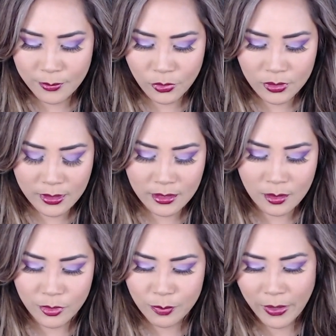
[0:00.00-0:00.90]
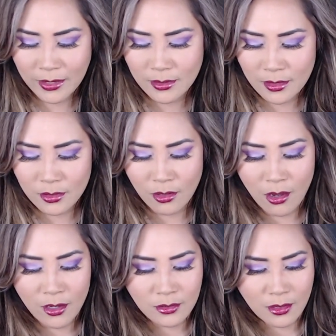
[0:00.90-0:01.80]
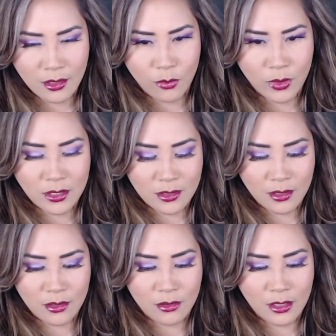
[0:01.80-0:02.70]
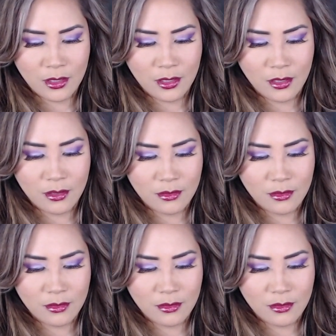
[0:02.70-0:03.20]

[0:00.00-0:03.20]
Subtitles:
it looks like some spicy sauce, and then what's underneath here?